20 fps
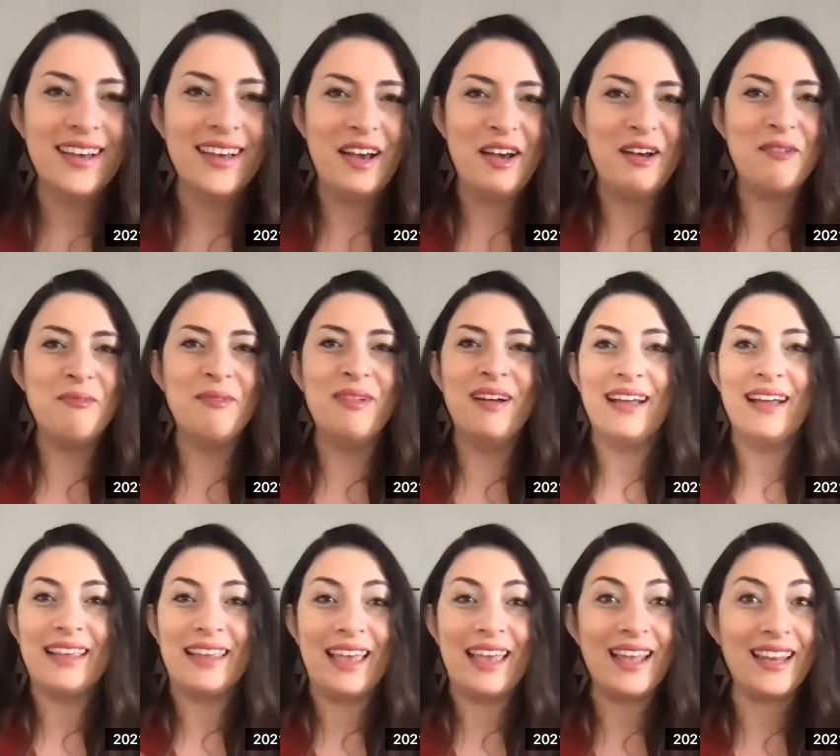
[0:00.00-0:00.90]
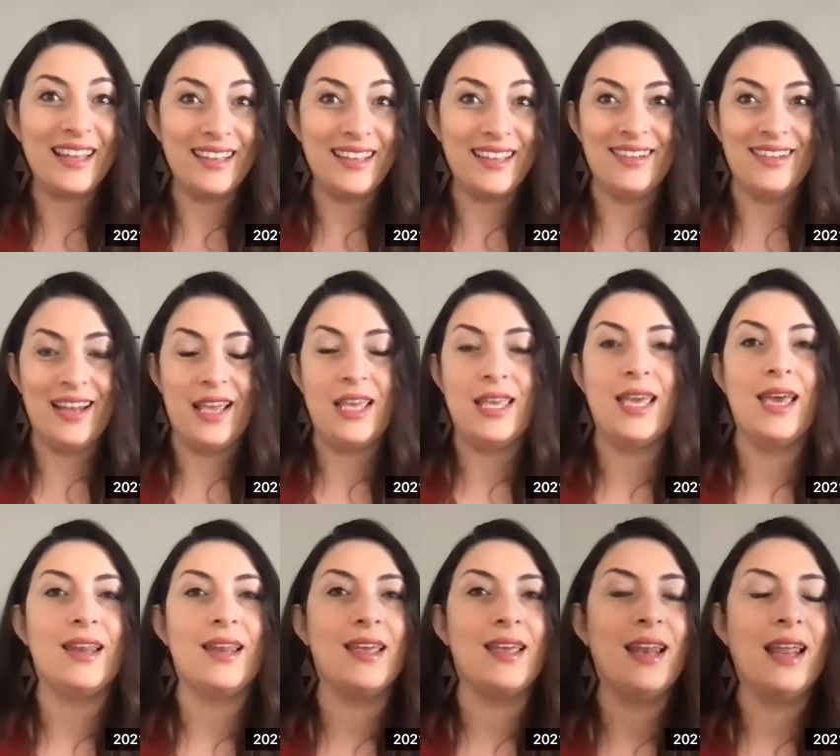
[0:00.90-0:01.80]
Um, I get it. I
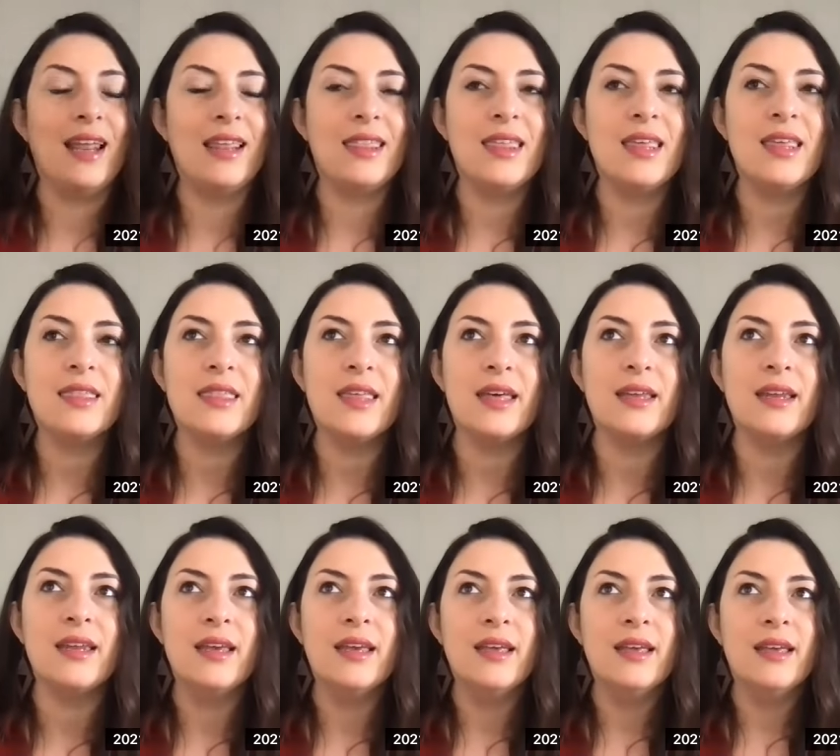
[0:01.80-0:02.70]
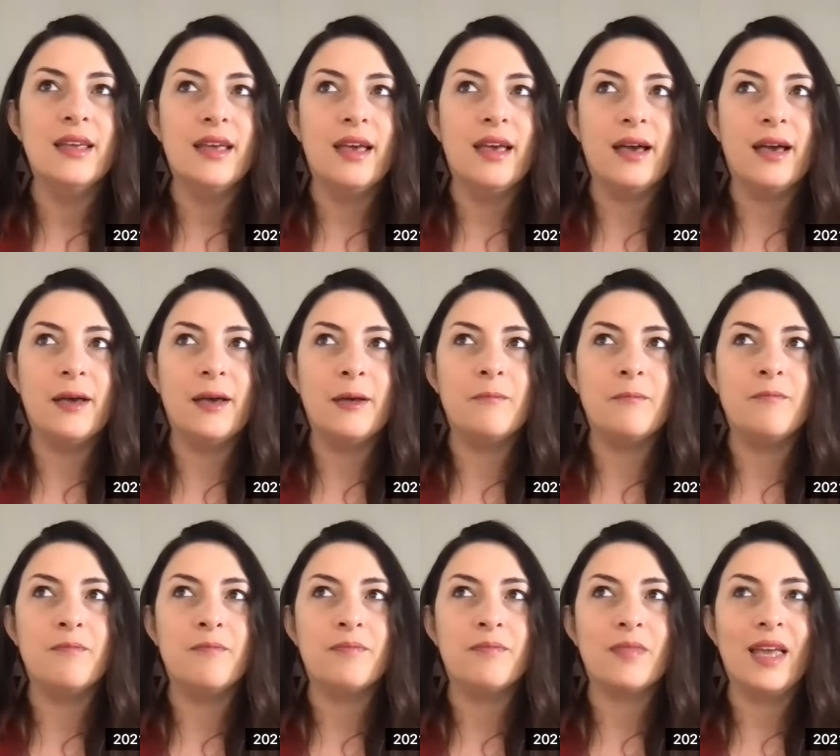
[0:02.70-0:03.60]
get it. I think that
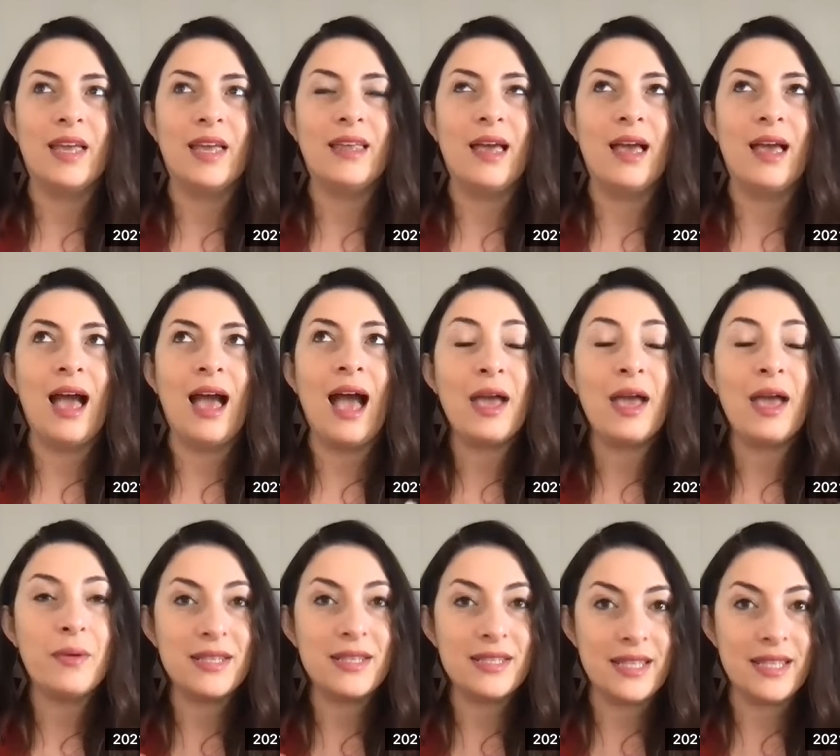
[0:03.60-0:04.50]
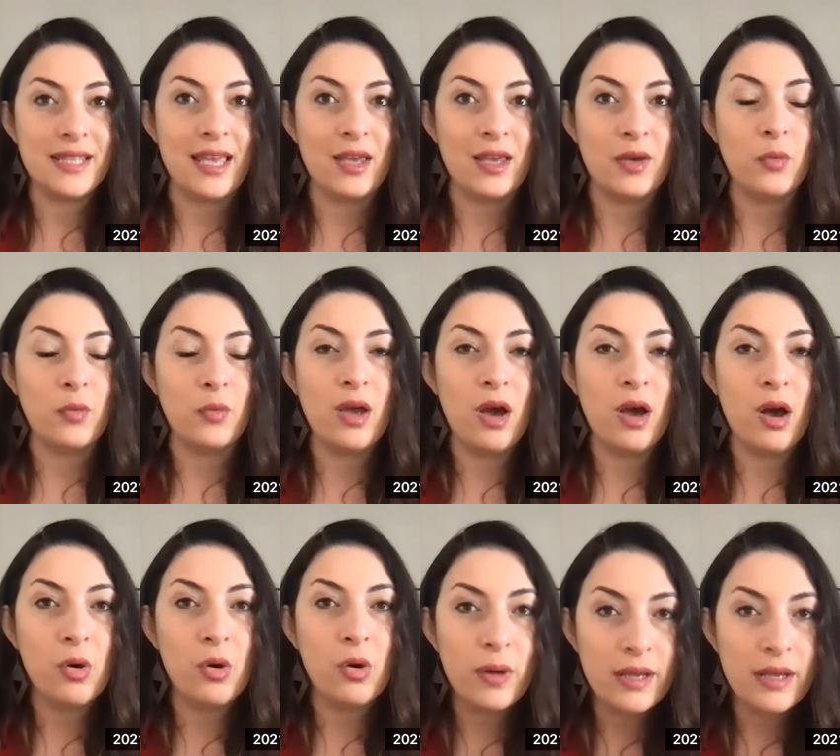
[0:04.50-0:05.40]
um, I, I always say we
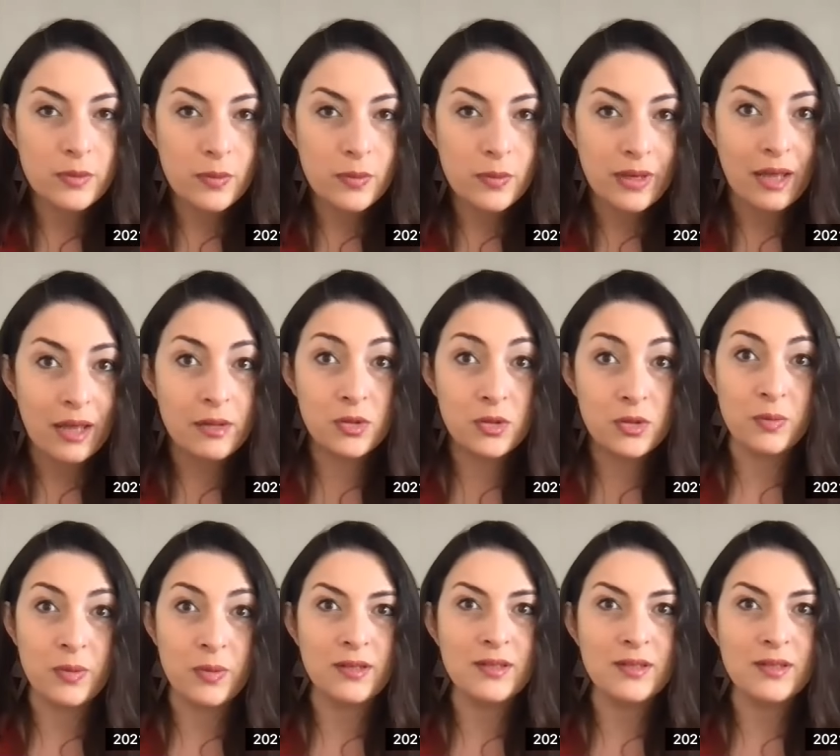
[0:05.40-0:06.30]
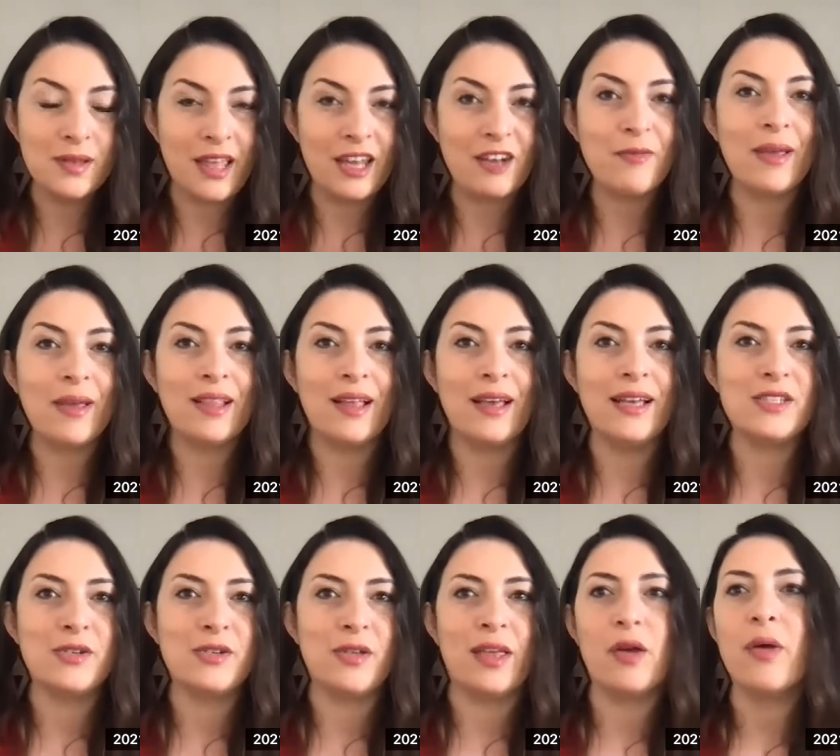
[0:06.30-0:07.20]
always, when I do a build, a lot of my
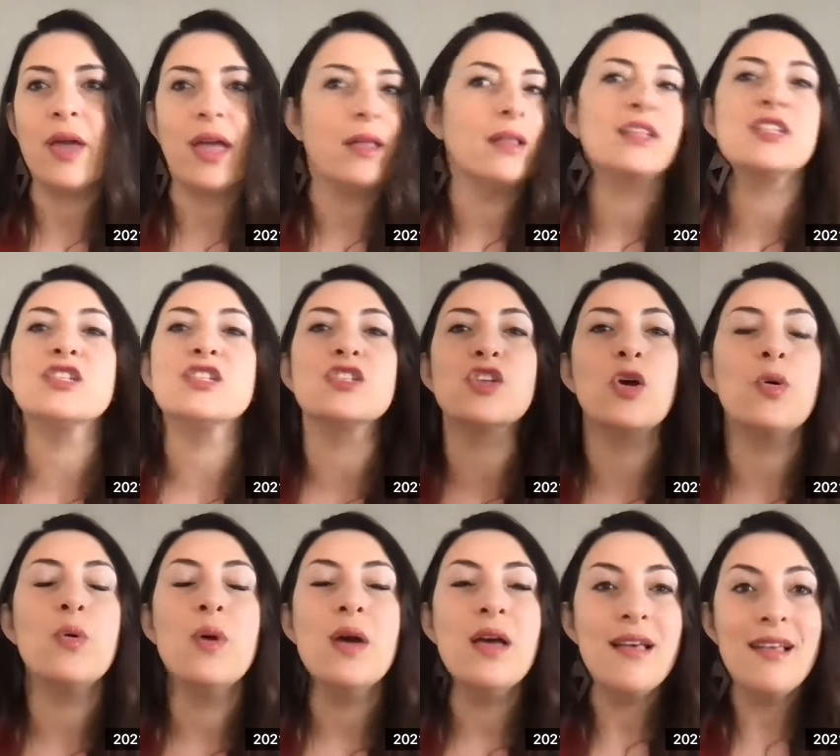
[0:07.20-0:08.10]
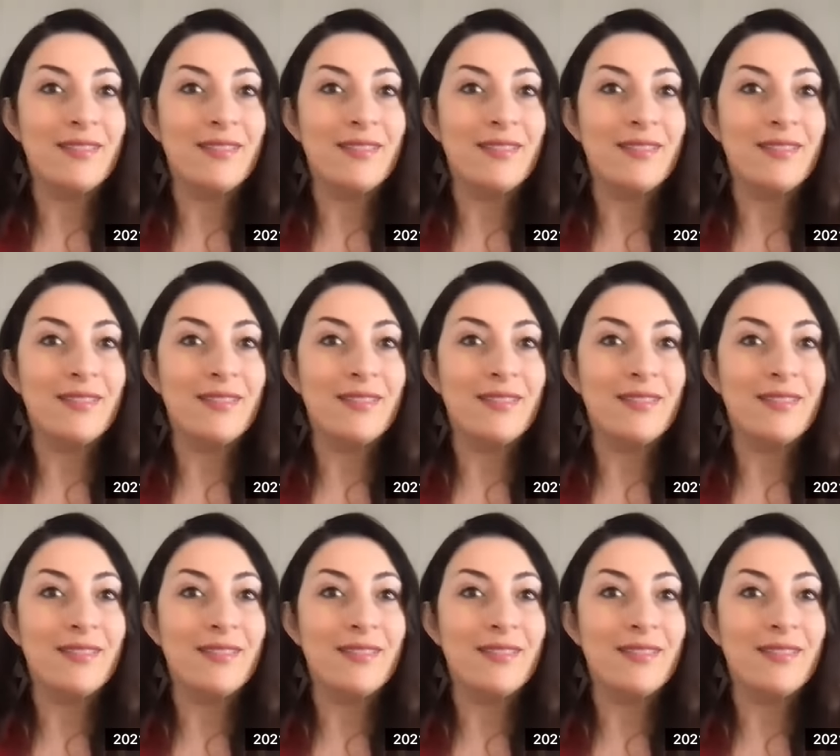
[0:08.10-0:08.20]
clients are like, okay, let's just go,